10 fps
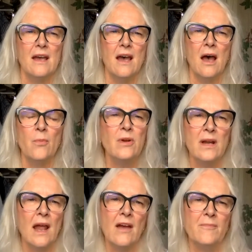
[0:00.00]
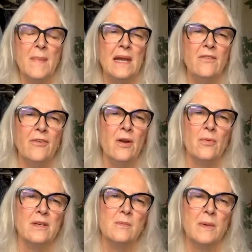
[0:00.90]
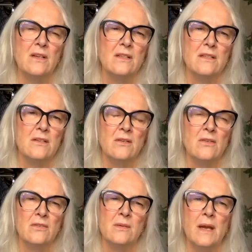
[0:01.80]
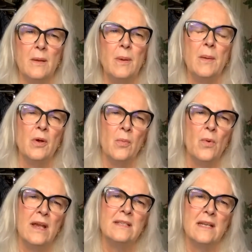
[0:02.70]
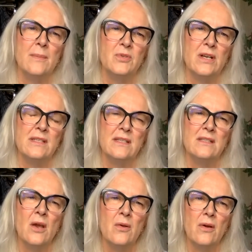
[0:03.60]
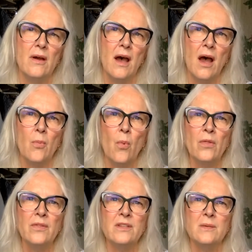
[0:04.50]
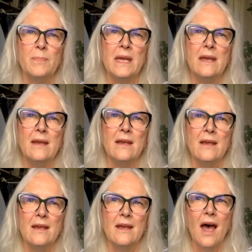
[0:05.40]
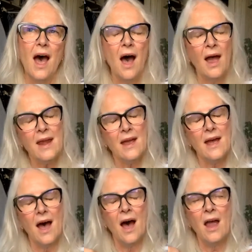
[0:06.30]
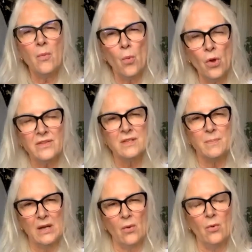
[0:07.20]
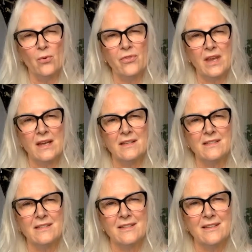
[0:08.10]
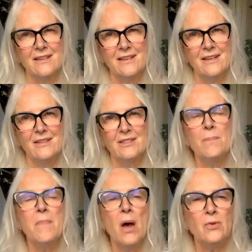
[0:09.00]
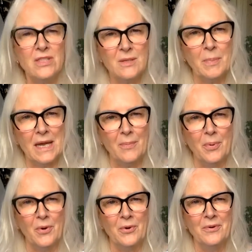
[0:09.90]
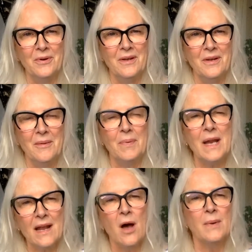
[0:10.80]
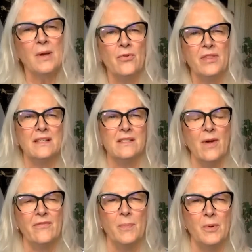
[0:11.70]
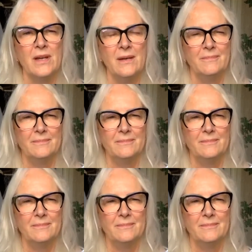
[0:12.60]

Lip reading: I wouldn't have many followers, because not so many people can wear slip dresses. So I want to be, I want to be all things to most people, but I can't be all things to everybody.